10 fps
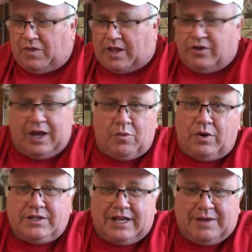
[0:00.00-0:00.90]
You got
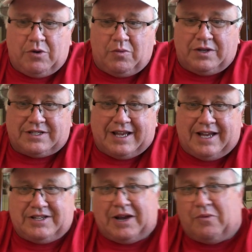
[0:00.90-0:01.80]
one team on one
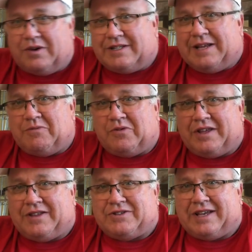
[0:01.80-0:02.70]
side. You got one team on
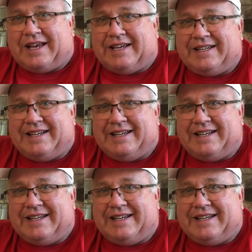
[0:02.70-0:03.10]
the other side.